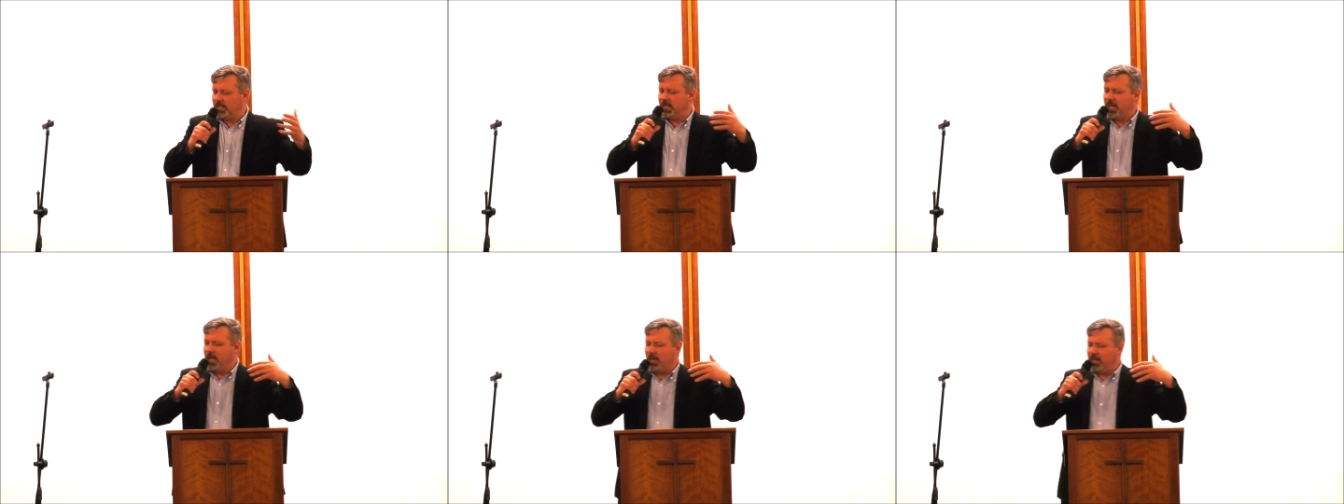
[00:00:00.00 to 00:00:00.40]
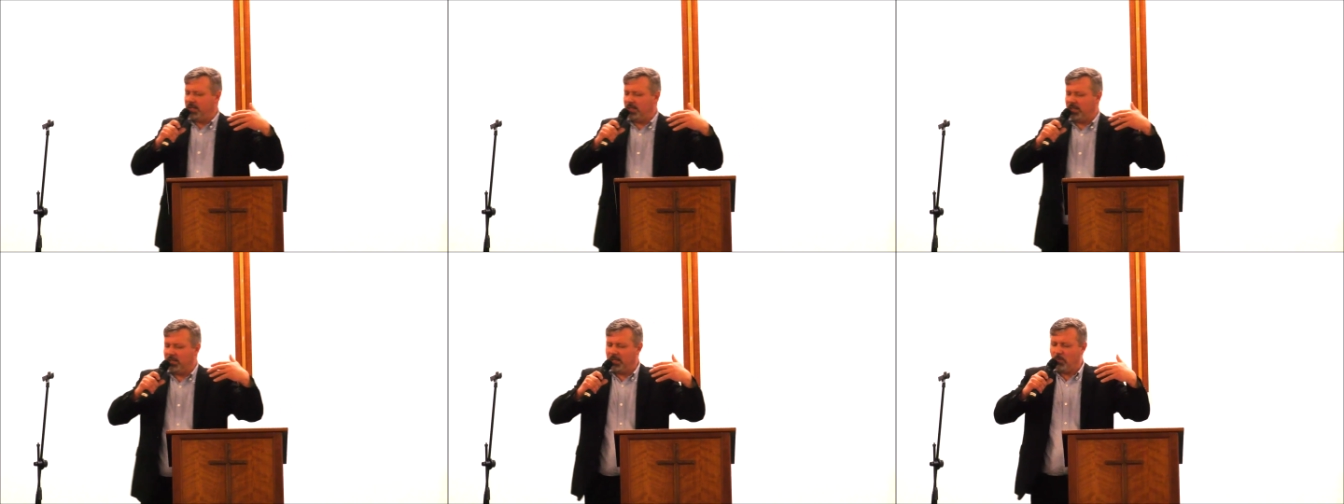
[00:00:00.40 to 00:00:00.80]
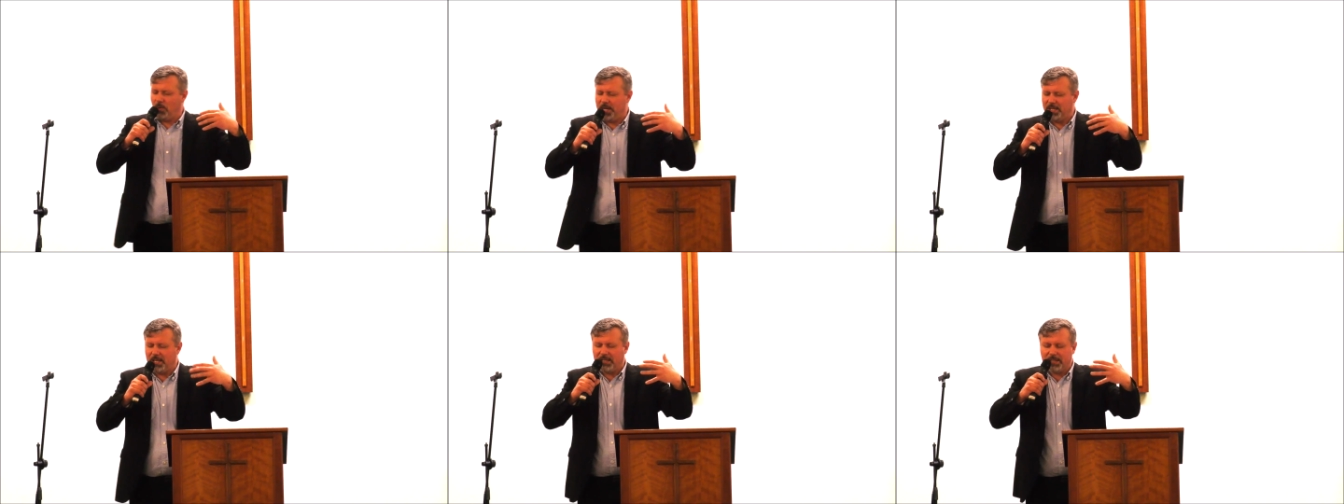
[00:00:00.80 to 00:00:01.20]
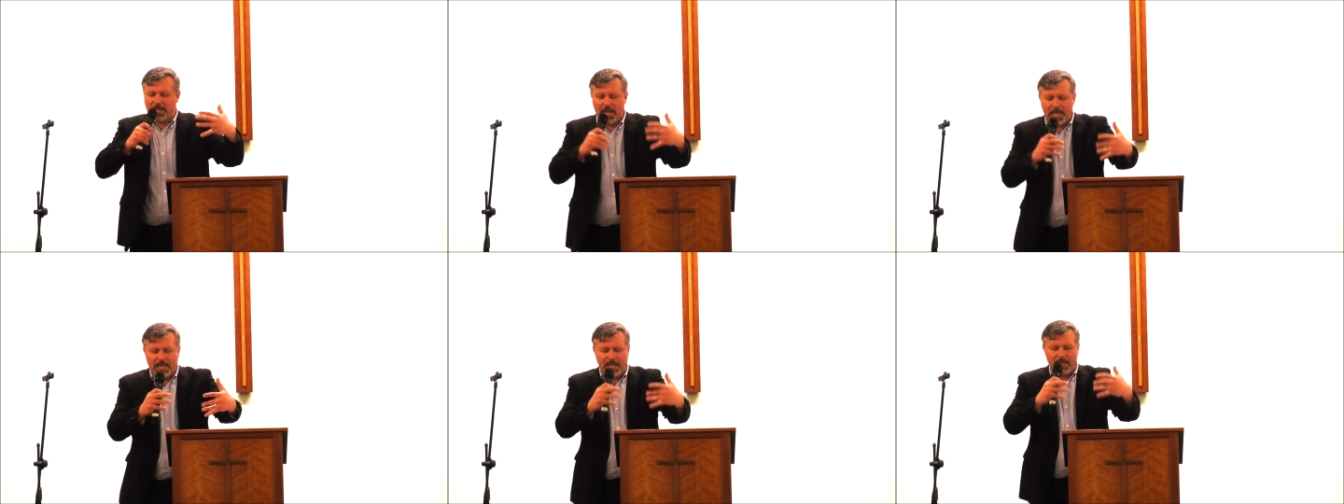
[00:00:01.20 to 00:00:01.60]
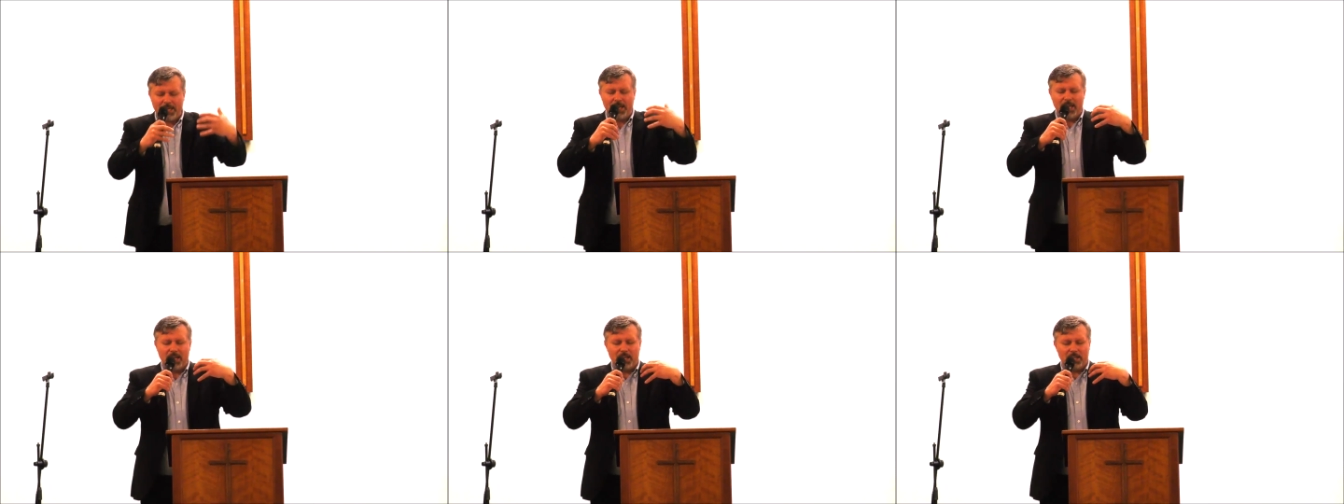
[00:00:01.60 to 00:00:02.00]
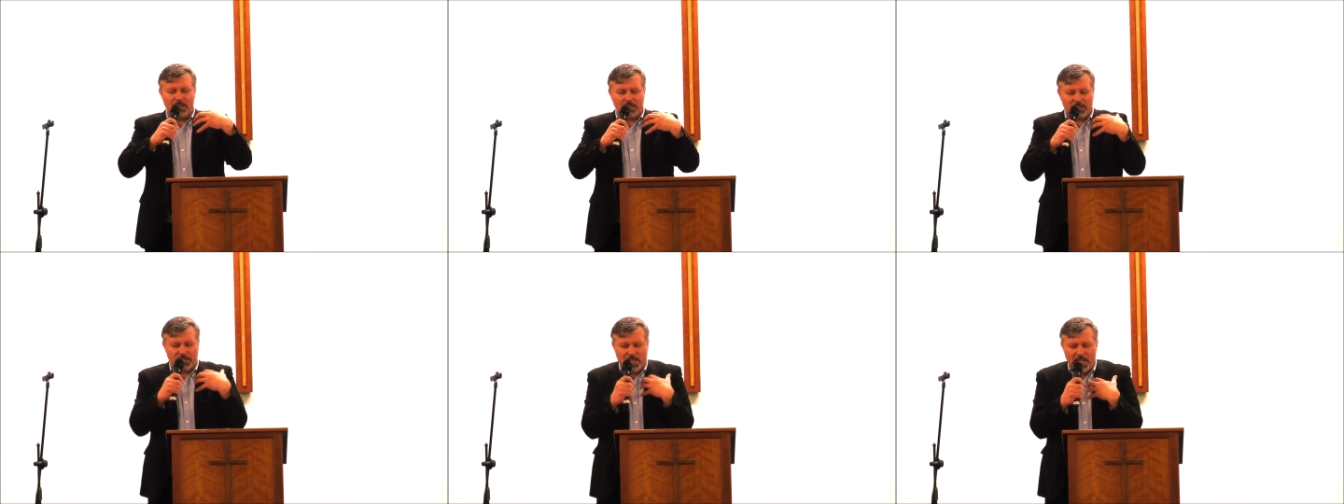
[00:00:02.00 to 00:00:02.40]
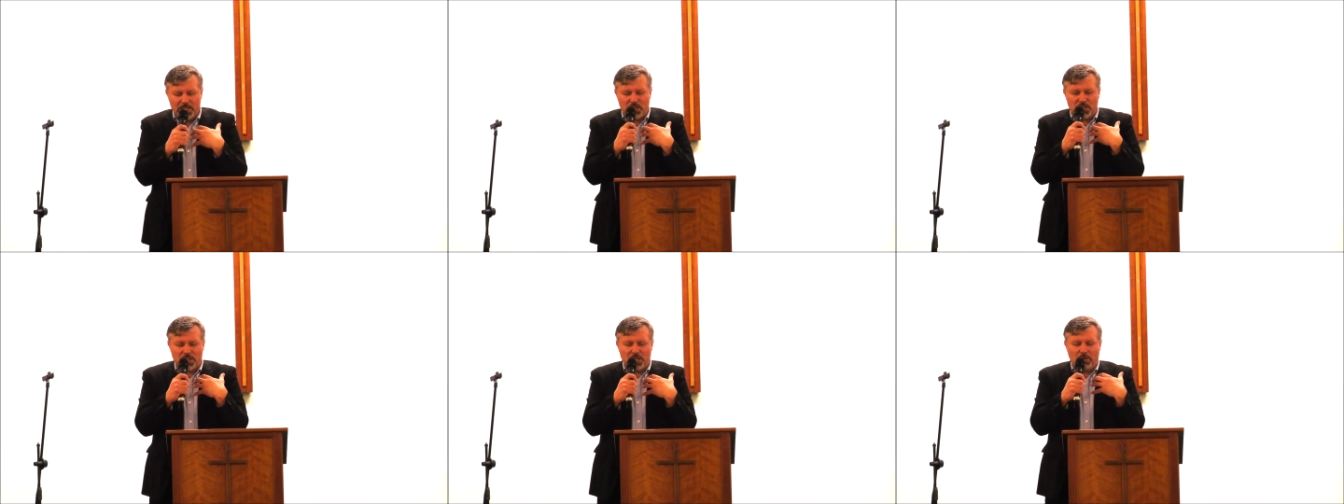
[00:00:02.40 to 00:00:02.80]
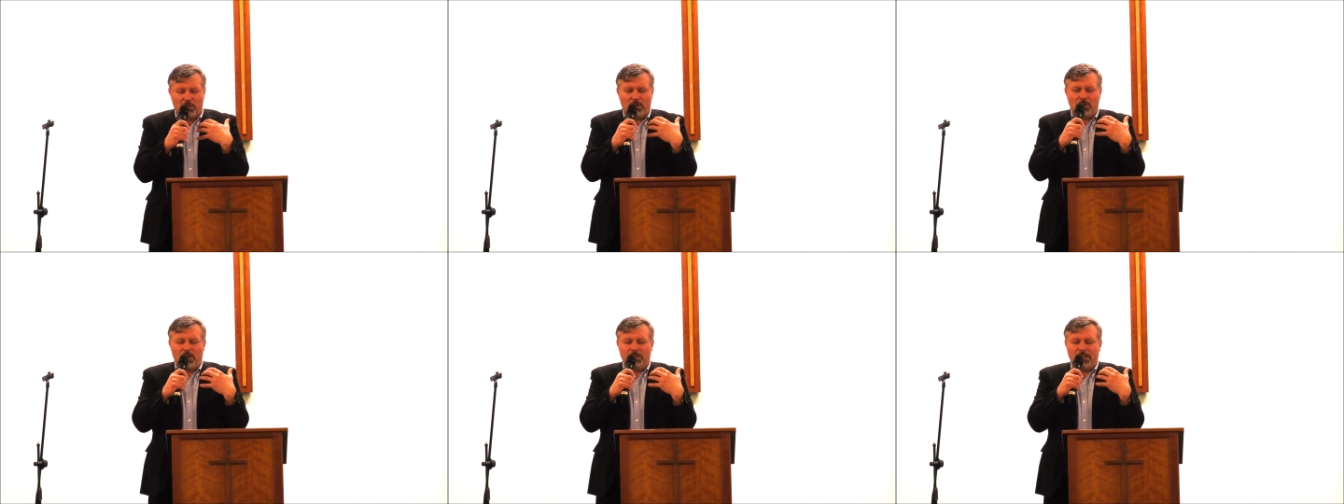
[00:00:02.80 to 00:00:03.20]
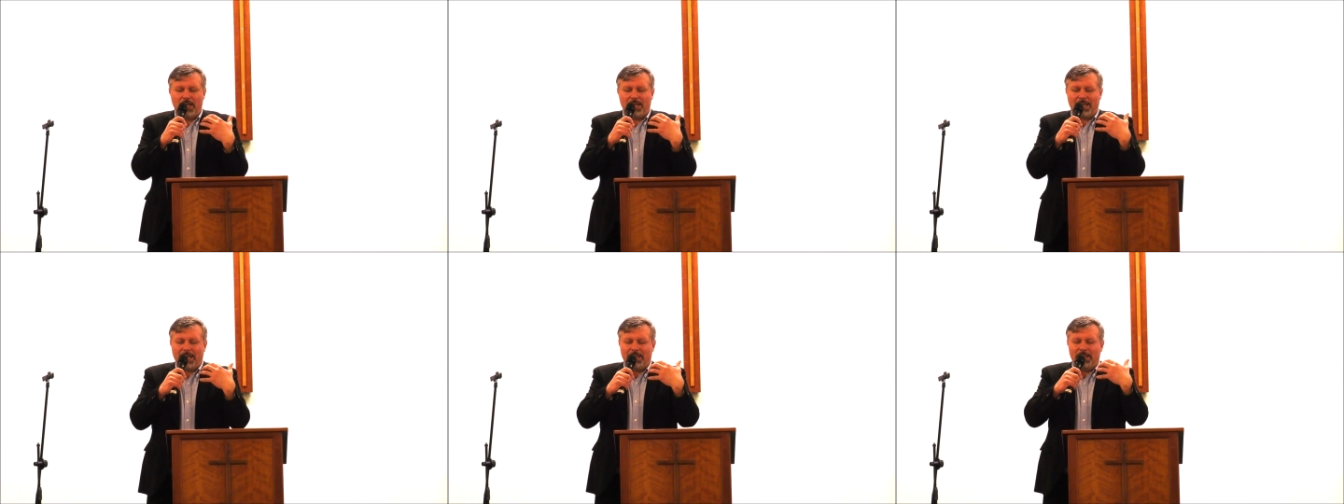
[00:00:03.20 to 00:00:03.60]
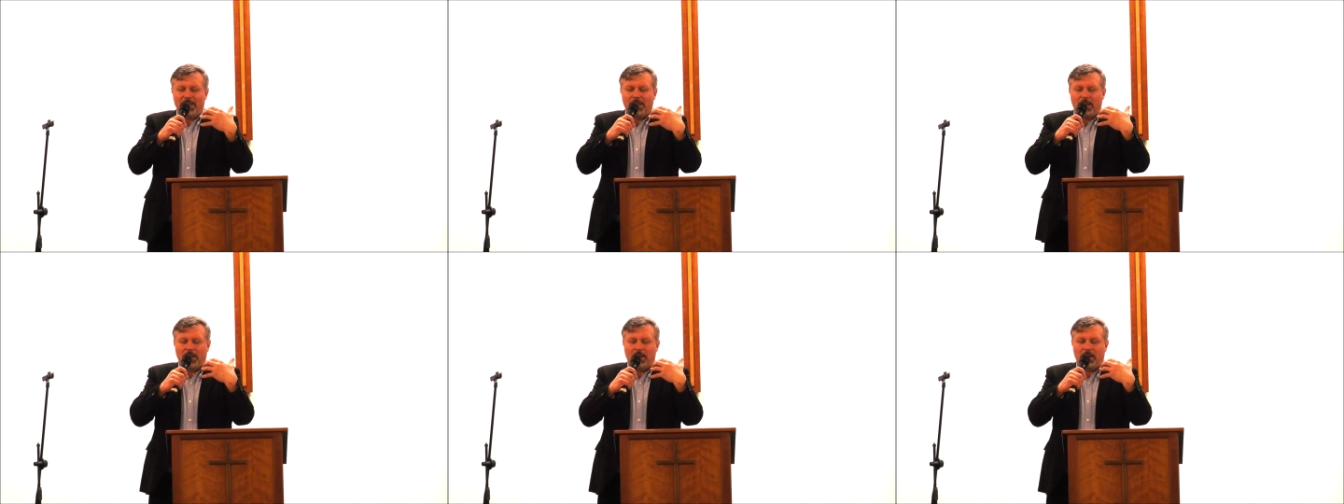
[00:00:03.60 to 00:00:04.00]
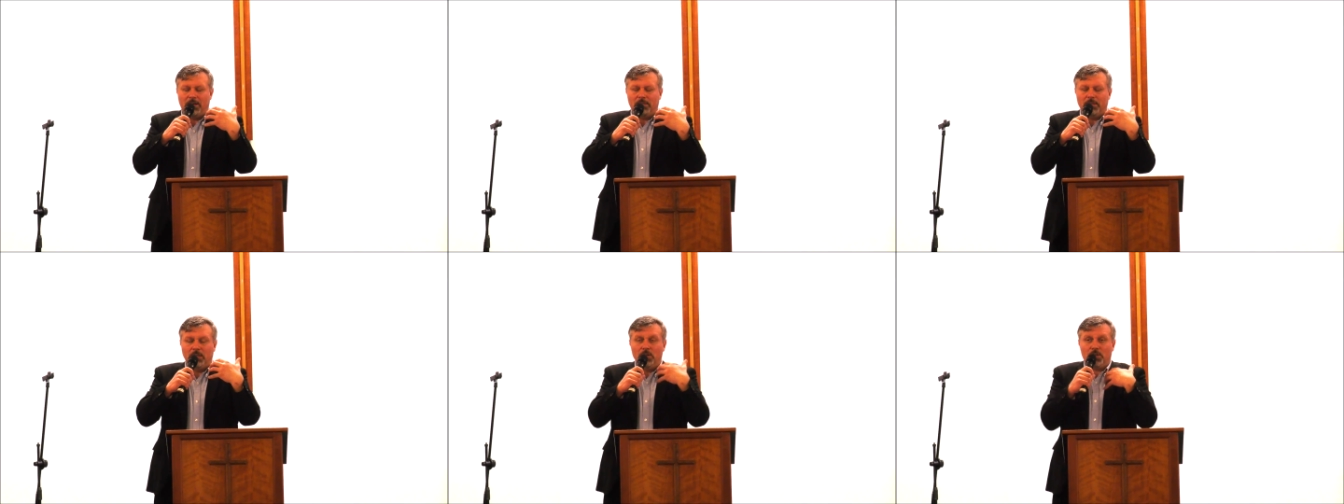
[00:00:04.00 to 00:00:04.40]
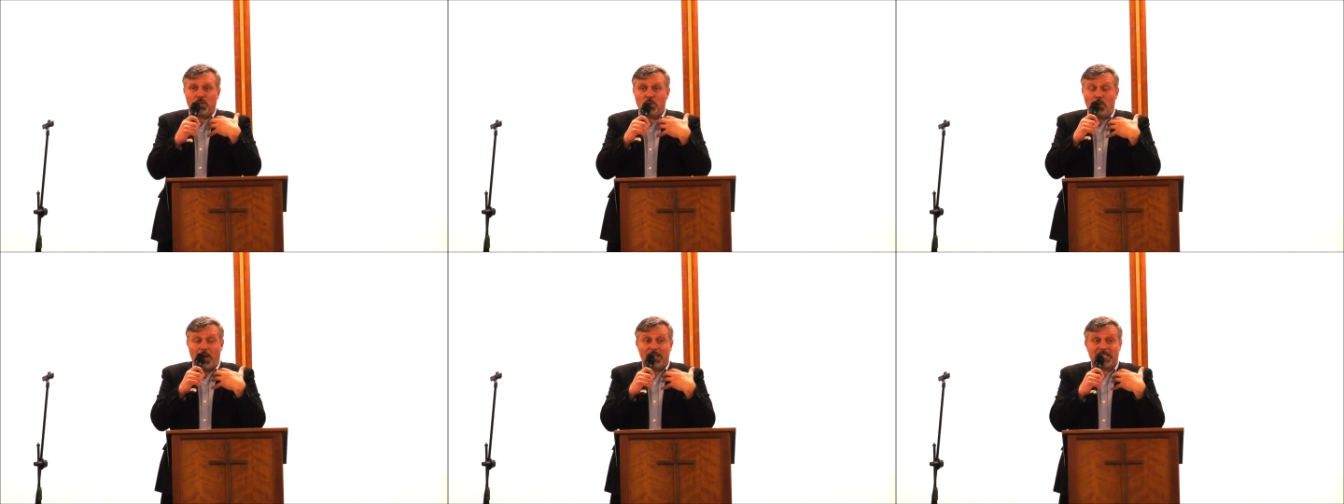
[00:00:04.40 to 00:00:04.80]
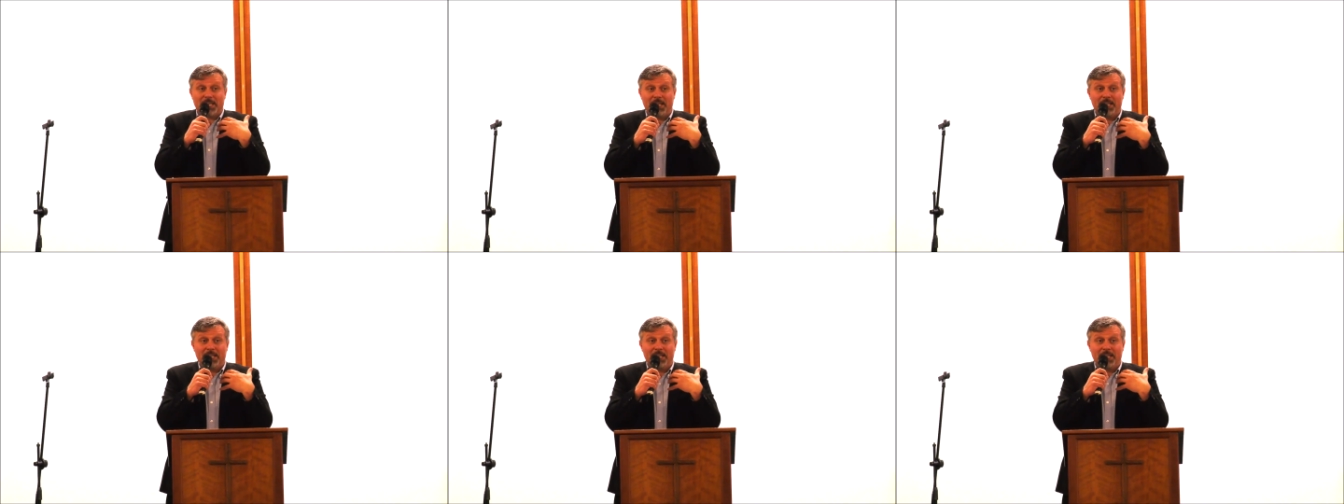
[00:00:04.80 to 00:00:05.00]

and in, in the way that they can teach or they can uh, look to us